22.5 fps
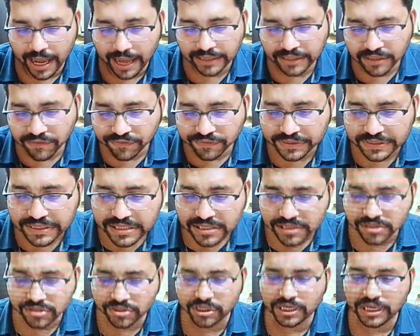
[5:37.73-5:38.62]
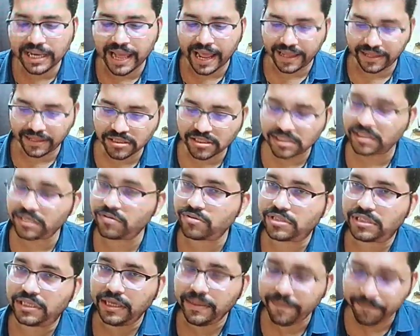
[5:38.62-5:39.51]
In the first three lines,
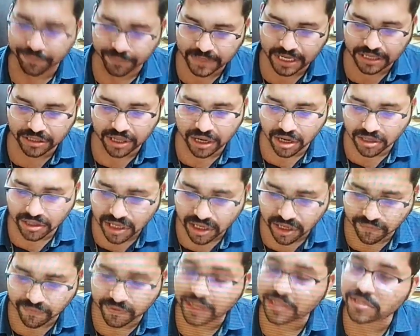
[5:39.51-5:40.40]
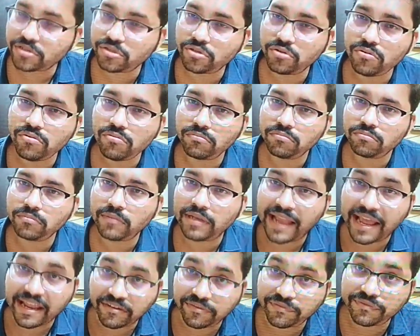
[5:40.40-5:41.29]
you see that there is the reference to
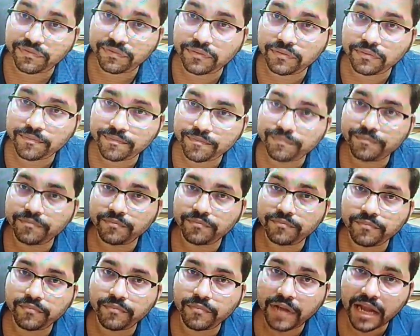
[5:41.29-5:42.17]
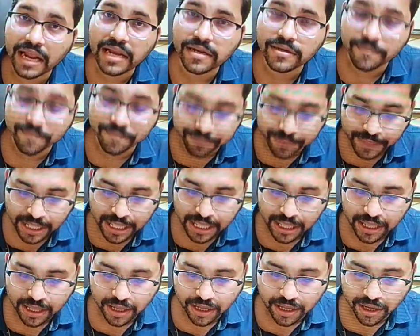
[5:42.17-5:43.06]
life, right?
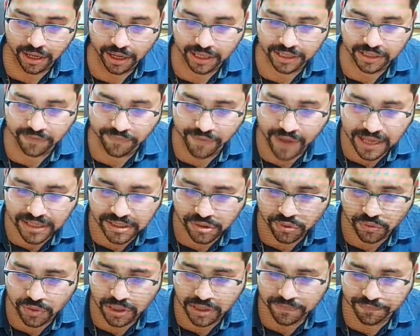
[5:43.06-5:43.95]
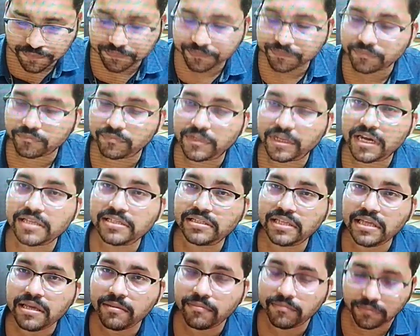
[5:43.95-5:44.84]
In the first one, there
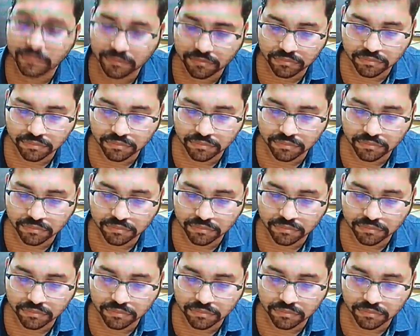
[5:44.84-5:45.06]
is the